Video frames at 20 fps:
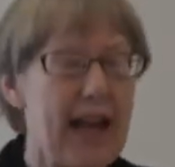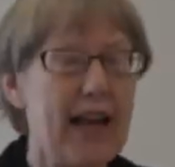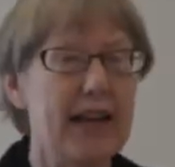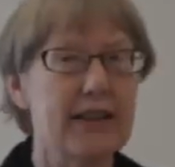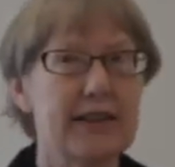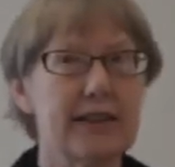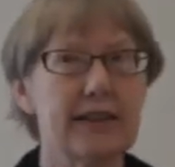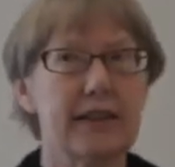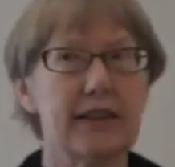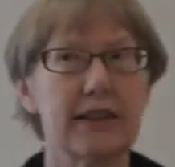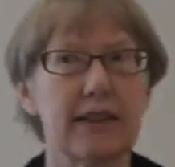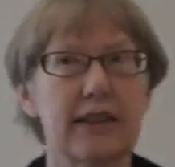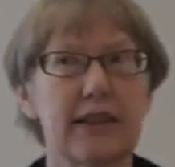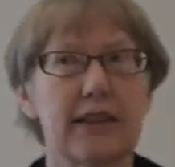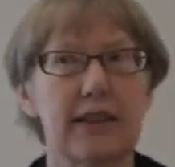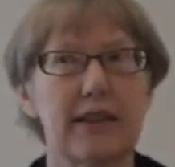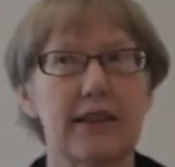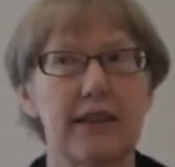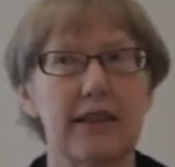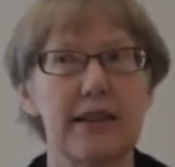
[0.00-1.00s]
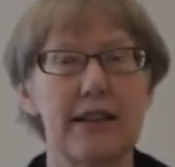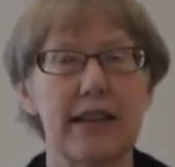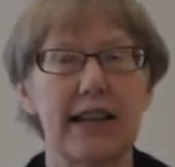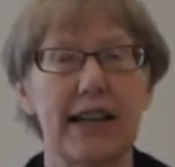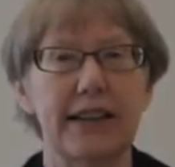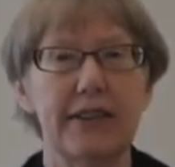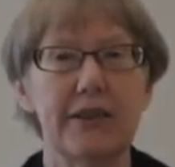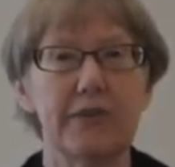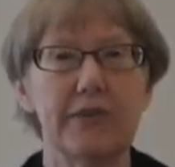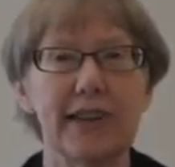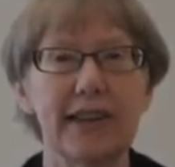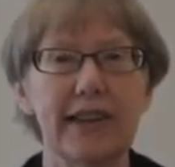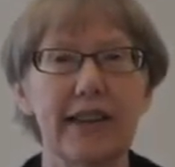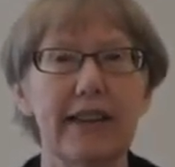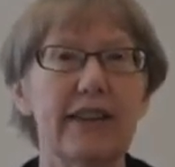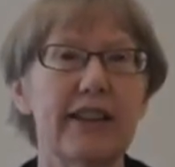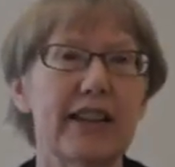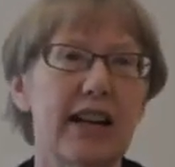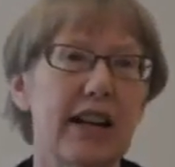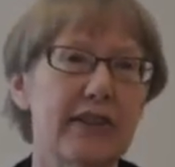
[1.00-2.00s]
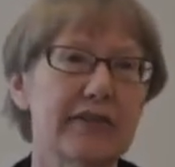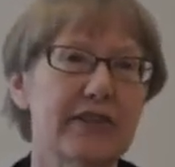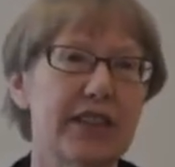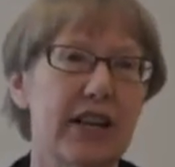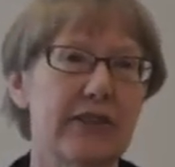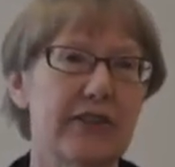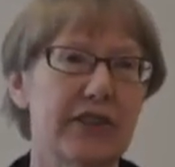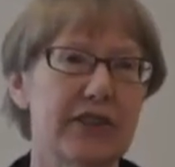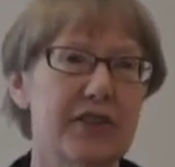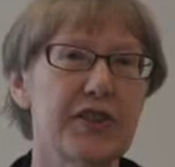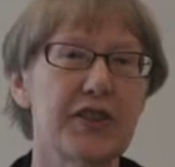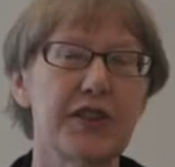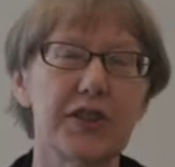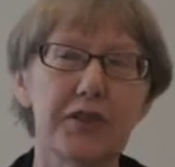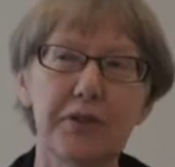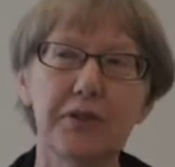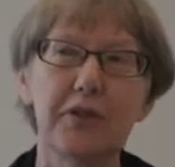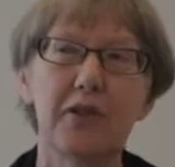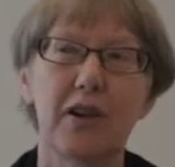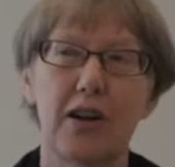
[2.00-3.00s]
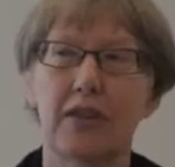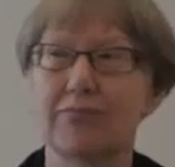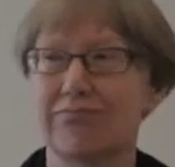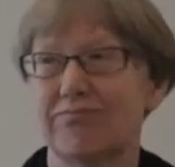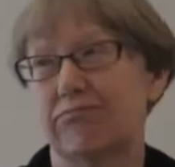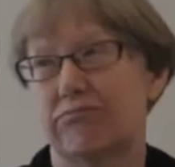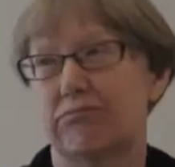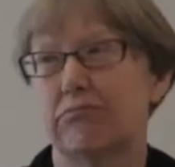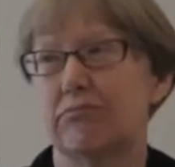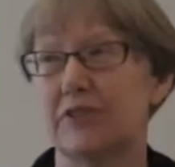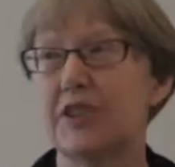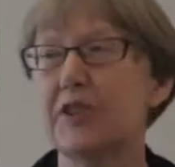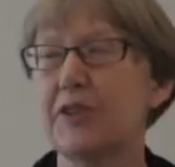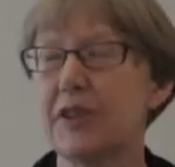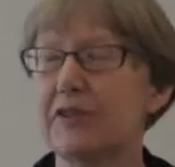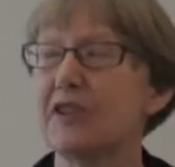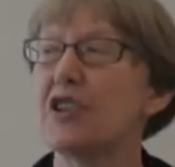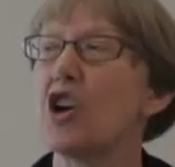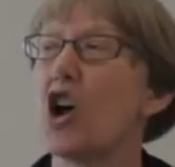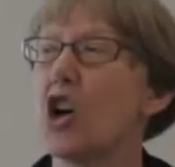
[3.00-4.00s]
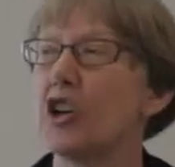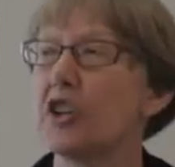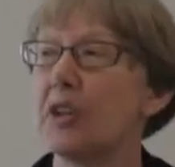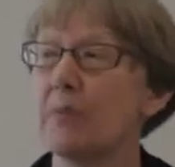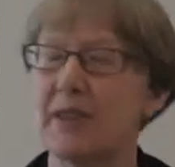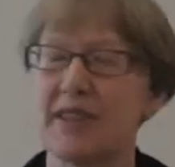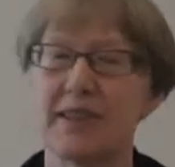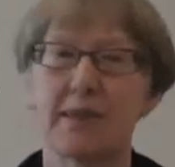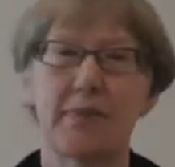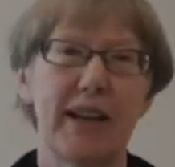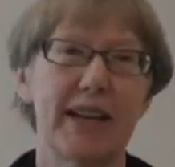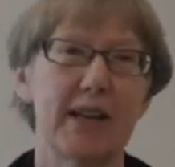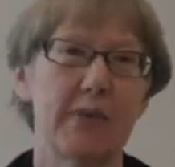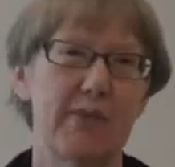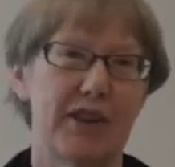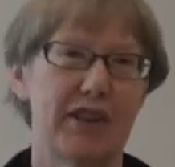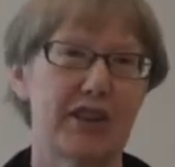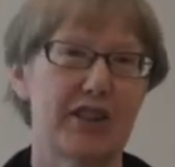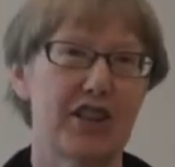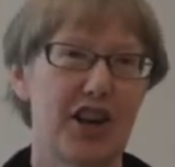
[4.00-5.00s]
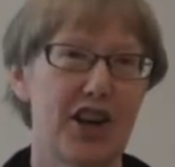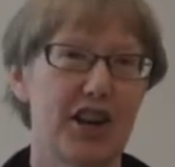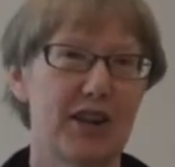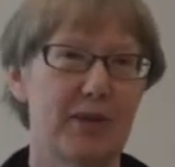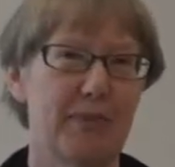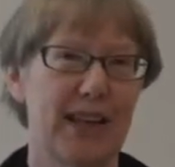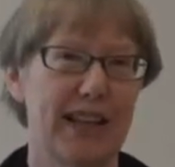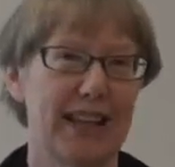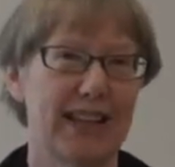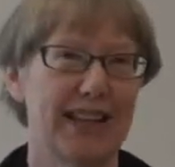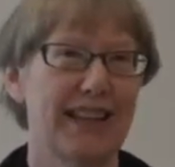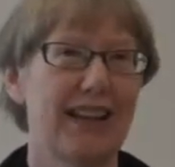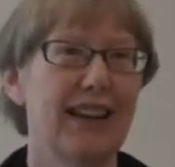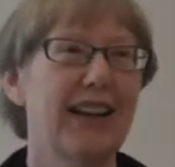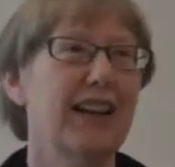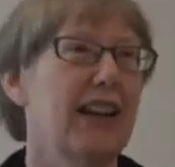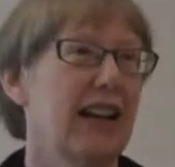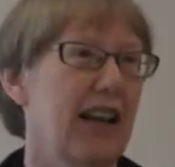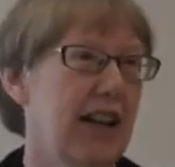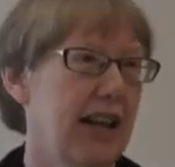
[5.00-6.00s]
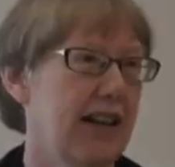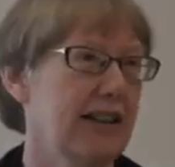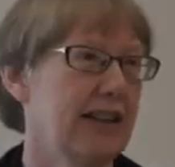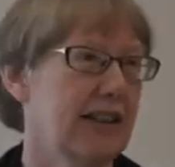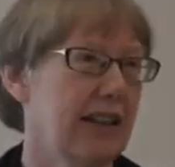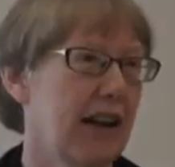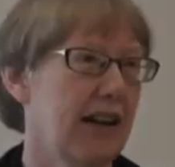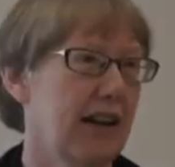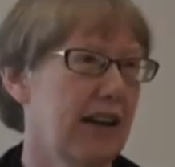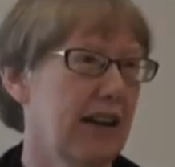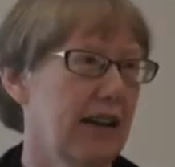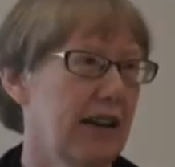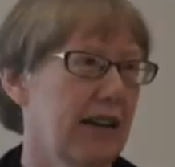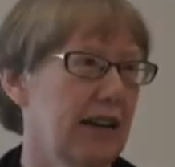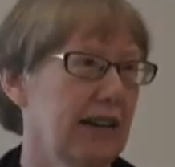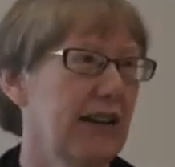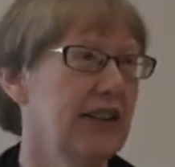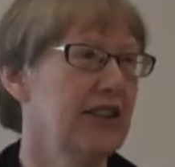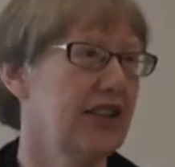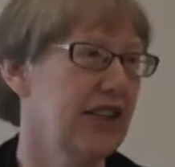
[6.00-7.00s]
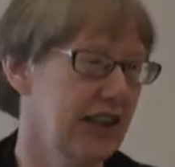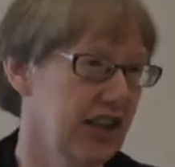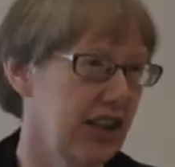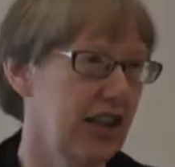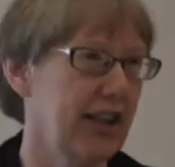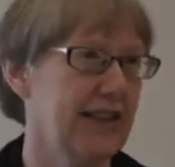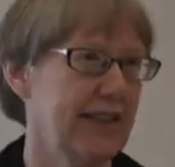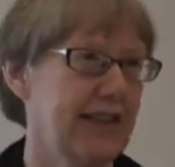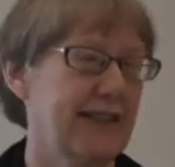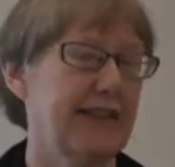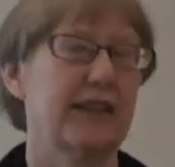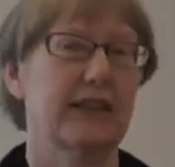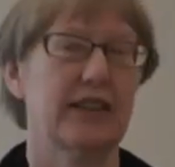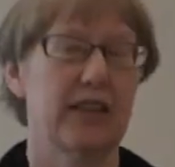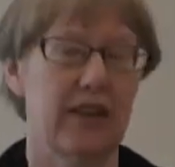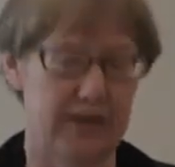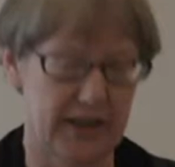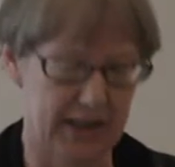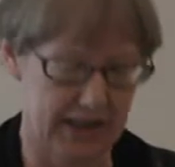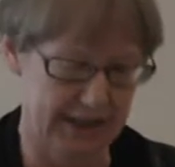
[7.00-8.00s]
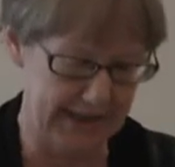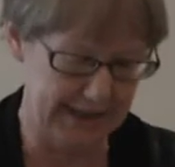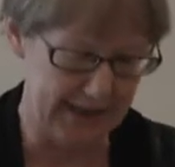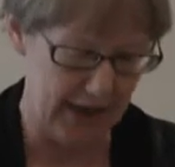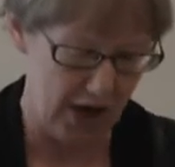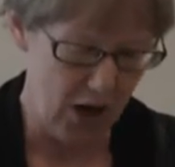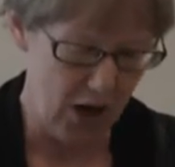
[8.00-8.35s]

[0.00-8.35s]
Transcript: And in the reading that I've done, there's two, two different arguments made about autonomy and uh, indigenous governance.